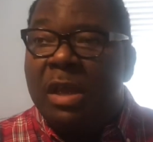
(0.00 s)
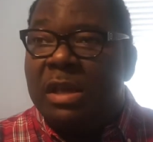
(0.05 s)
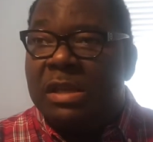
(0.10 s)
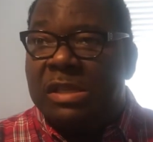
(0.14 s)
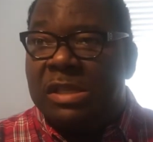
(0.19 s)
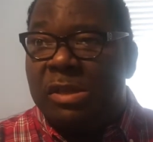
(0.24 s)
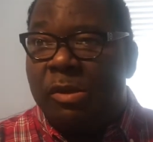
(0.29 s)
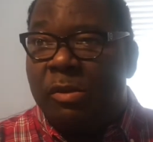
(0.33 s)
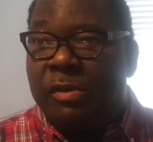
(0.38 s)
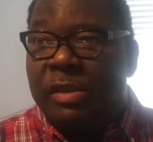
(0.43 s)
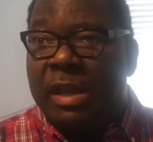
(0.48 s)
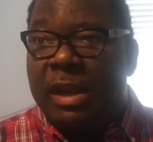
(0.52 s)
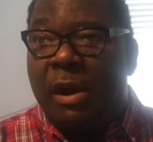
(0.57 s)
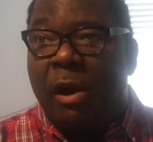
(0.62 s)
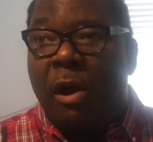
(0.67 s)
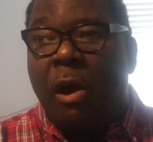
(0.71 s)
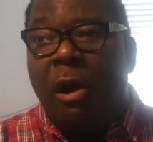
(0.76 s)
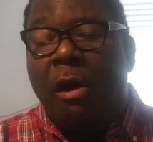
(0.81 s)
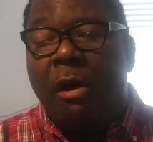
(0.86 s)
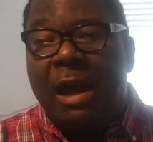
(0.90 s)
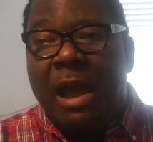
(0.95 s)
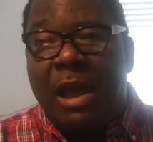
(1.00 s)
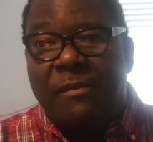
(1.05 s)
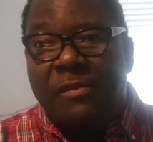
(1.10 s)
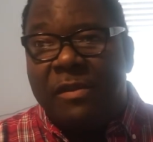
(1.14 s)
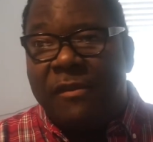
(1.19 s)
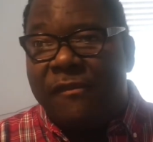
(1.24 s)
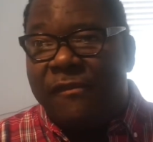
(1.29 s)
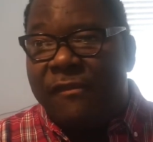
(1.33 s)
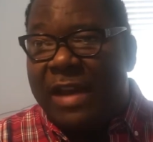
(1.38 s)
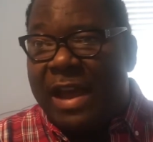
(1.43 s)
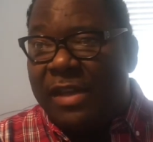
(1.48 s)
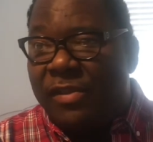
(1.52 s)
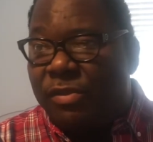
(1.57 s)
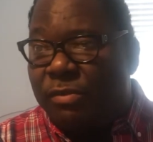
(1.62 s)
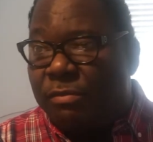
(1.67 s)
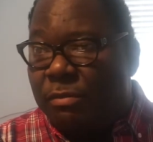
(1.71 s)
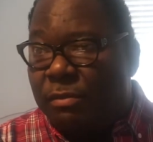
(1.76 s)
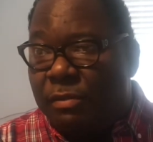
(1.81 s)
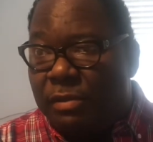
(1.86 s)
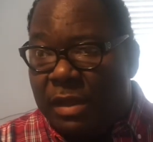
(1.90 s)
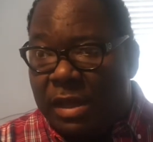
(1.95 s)
So they all have to fight
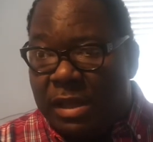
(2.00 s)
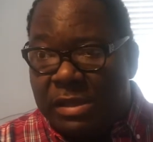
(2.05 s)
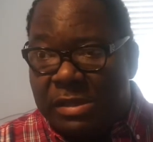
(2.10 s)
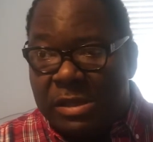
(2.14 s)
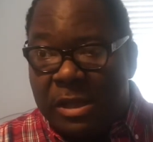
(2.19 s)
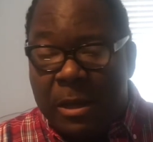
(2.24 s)
through this.